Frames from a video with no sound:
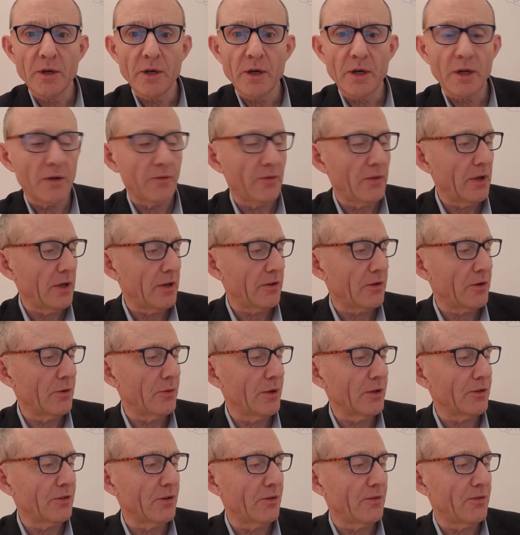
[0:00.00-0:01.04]
And if they ask you
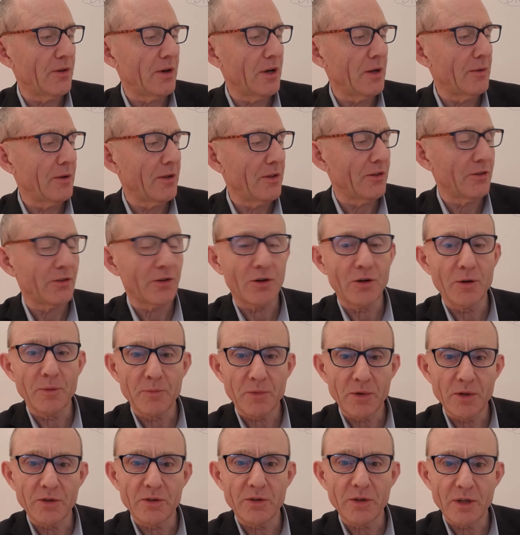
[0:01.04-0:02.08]
what's a family, it's a group
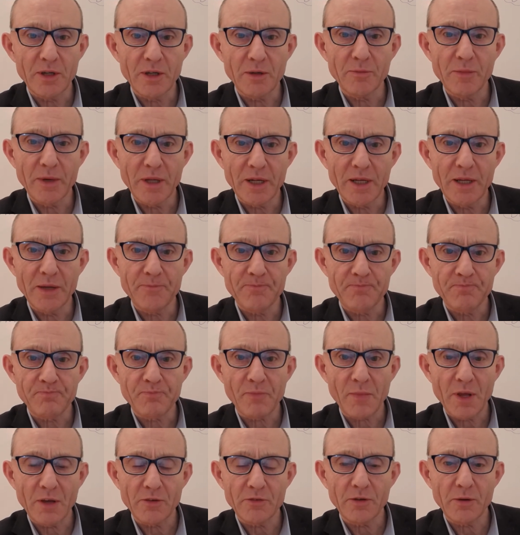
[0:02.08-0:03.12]
containing many
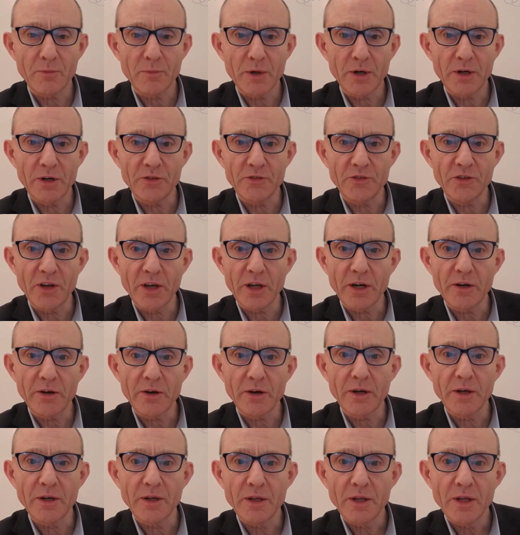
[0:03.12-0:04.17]
similar
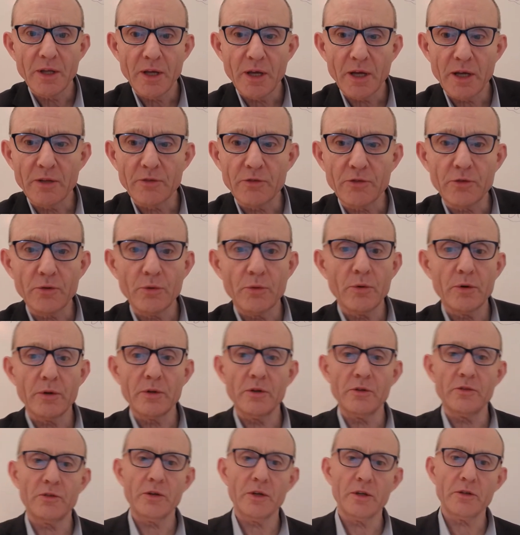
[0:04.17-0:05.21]
genera, and so on.
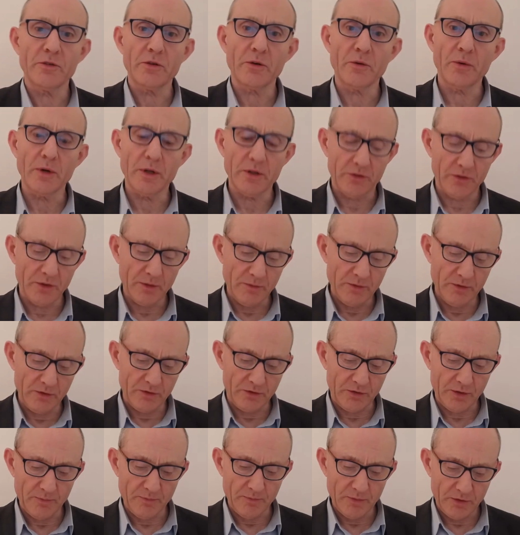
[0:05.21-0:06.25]
You see, it's quite
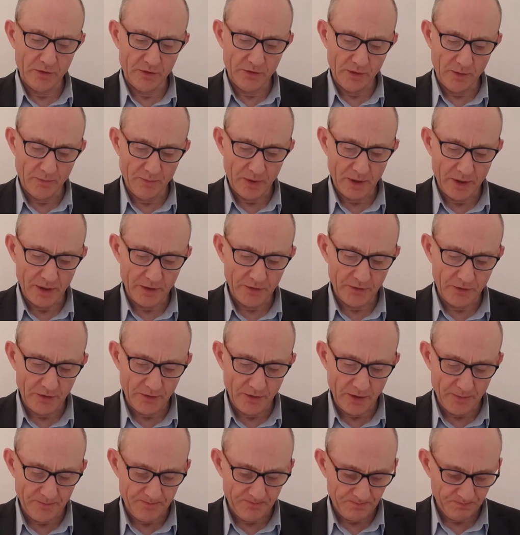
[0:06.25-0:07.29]
simple answer
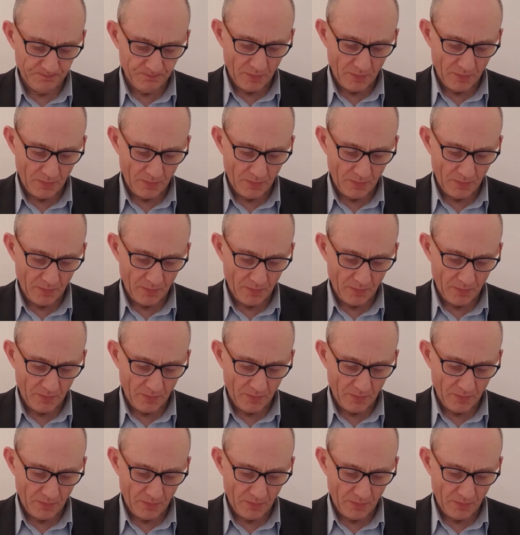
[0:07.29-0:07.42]
then.